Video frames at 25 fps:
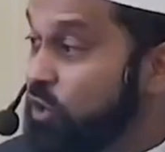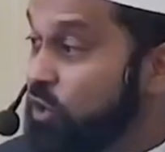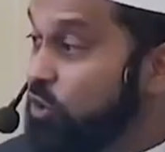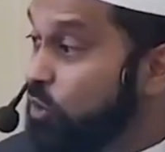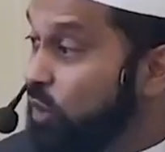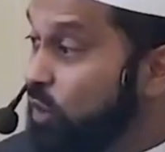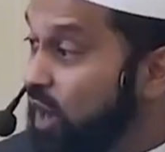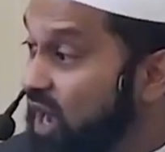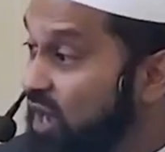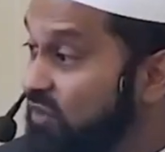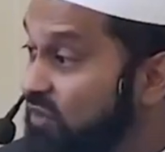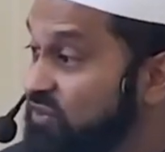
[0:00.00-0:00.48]

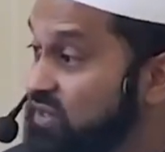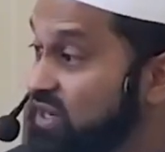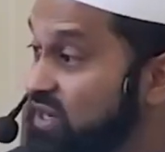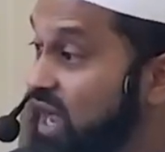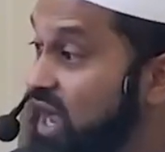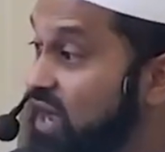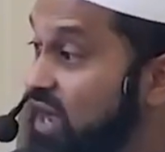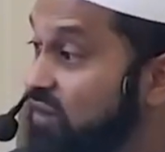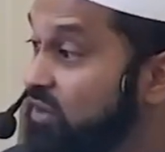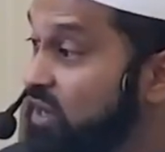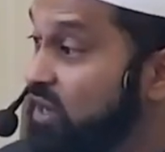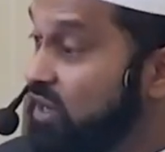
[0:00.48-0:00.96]
You have to
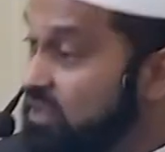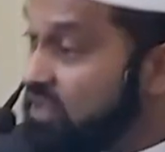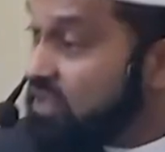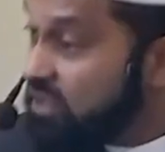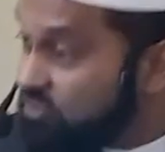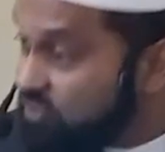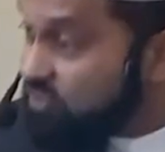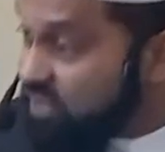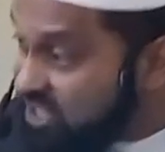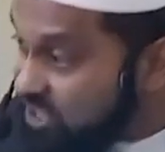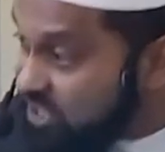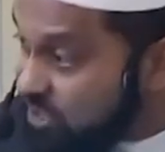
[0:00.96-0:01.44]
have
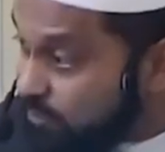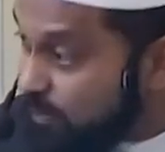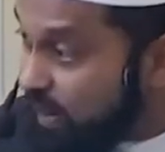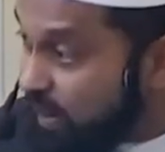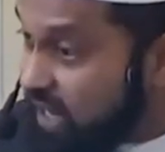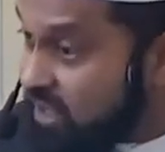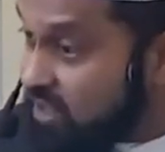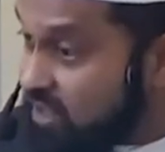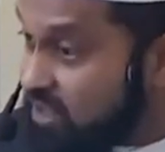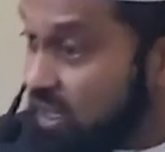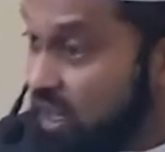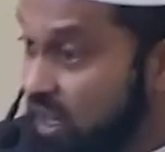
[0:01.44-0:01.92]
the
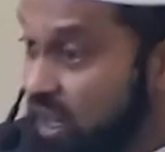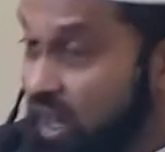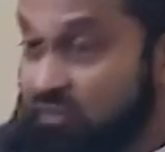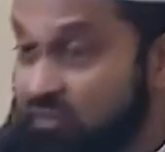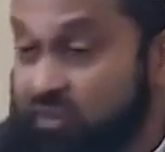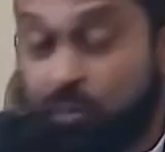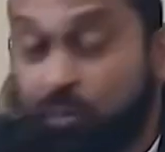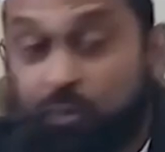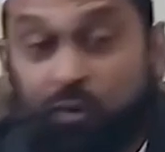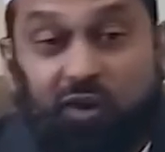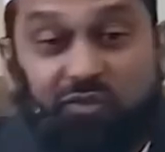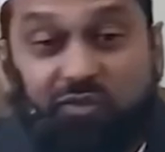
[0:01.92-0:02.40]
respect of
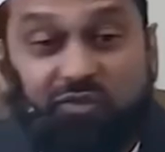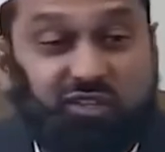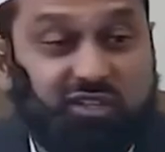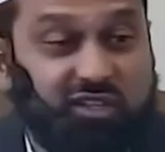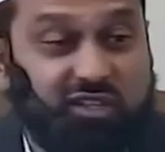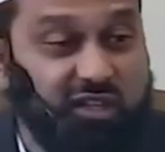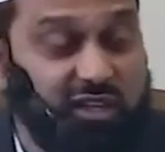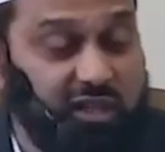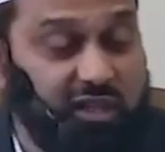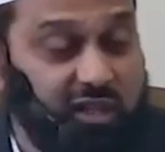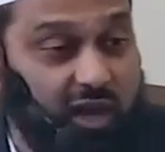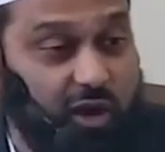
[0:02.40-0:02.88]
the Prophet
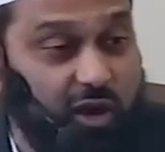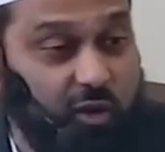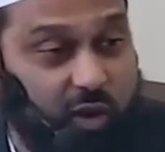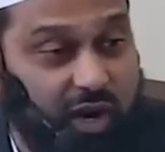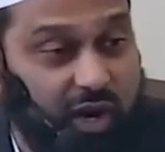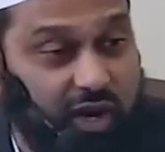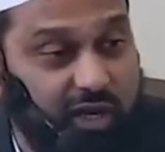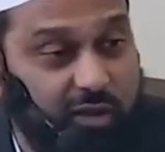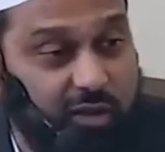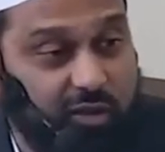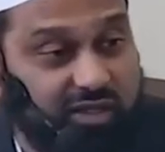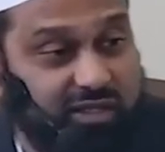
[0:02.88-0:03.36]
sallallahu
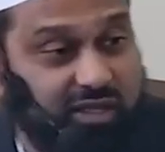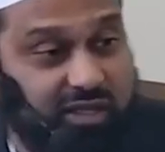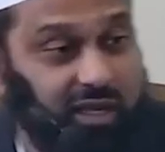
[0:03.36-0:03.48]
alaihi